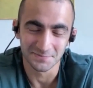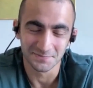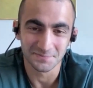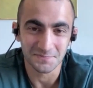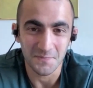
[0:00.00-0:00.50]

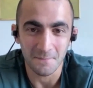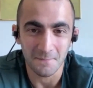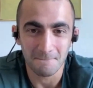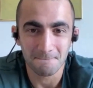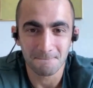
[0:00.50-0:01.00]

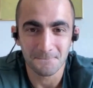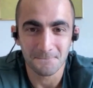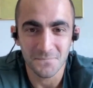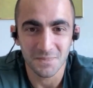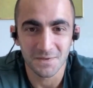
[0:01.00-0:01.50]

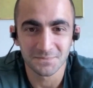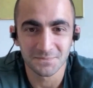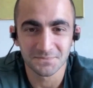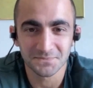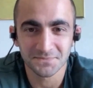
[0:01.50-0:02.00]

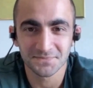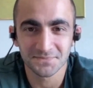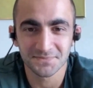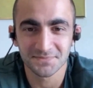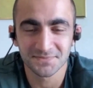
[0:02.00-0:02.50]

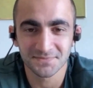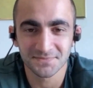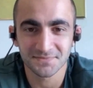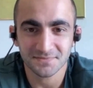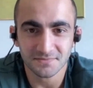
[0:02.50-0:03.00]

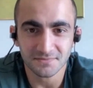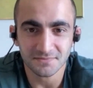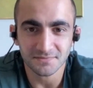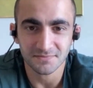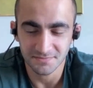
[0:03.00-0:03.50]

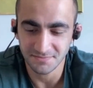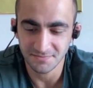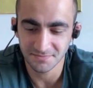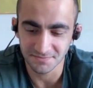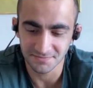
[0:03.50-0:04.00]

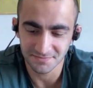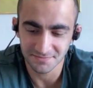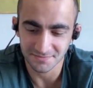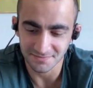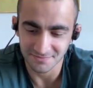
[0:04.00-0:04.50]

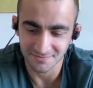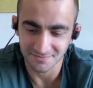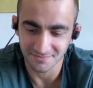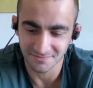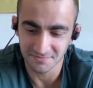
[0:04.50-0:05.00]

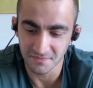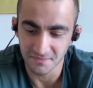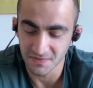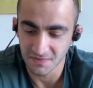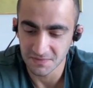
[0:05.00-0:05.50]

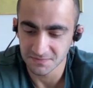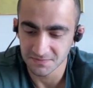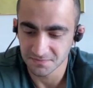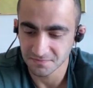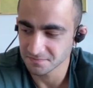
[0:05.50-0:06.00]

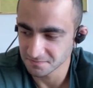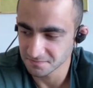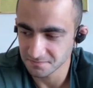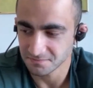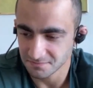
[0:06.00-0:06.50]

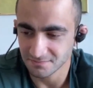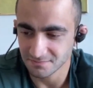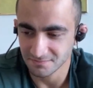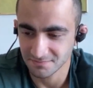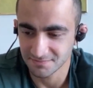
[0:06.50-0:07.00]

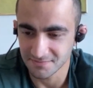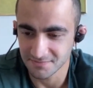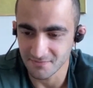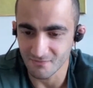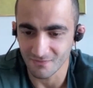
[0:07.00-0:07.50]

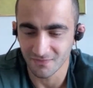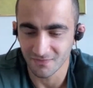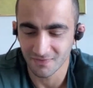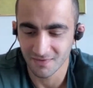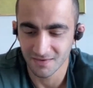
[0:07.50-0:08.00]
[no speech]